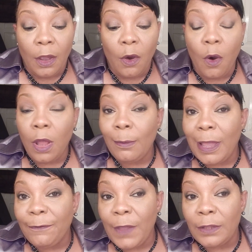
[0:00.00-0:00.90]
All of
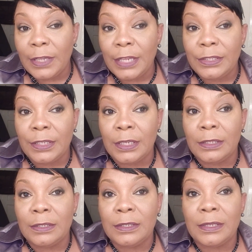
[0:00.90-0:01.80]
my
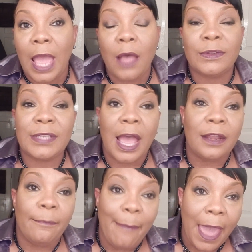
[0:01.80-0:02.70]
foundations
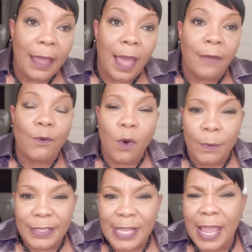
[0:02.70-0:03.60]
outside of MAC, I've
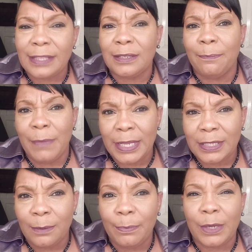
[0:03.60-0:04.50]
always had to mix
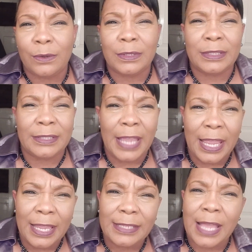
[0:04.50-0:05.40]
them, but on
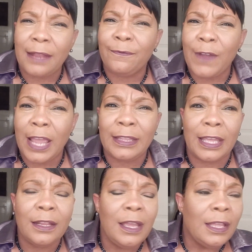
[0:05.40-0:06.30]
days I'd find
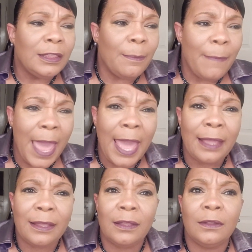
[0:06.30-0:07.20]
that the
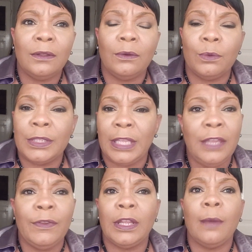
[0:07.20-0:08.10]
MAC would
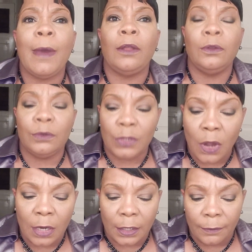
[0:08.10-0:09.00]
even come out a little
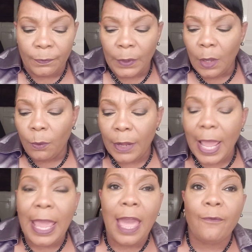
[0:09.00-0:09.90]
darker. What
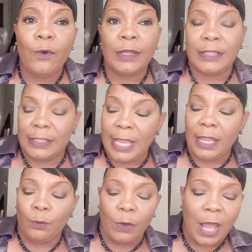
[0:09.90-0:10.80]
I have on
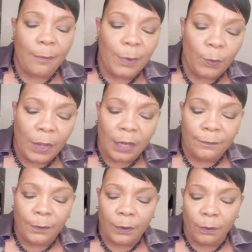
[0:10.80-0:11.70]
today and what I've been wearing
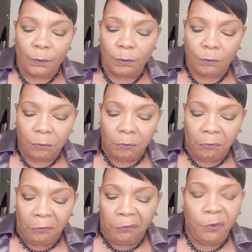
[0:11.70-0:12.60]
for
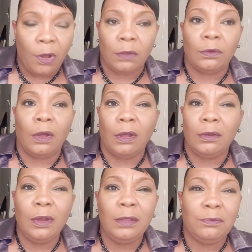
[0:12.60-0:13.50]
a
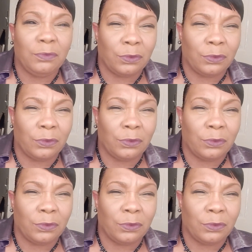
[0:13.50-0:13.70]
good